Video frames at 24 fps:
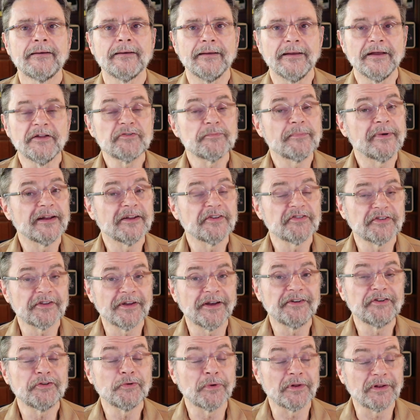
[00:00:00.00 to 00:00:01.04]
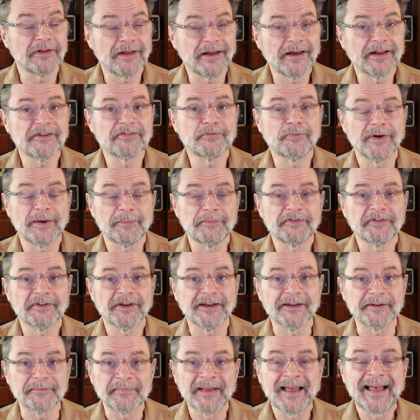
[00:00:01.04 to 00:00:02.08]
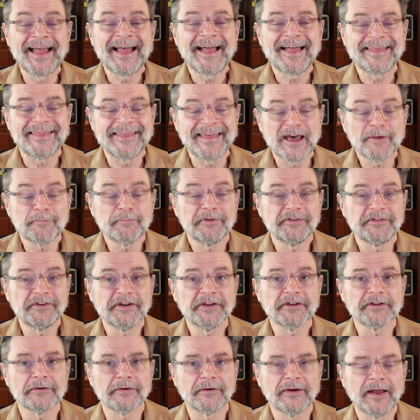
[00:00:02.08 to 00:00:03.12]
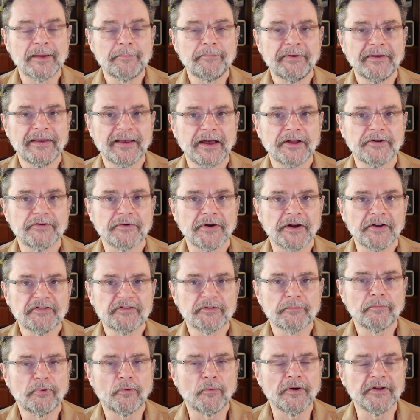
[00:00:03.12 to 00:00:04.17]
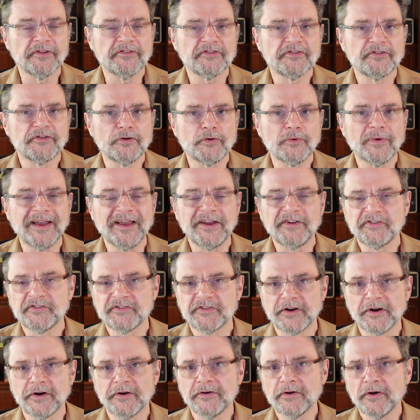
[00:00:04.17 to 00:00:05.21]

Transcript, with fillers: It's been assigned to a lot of websites. That particular IP address points to a shared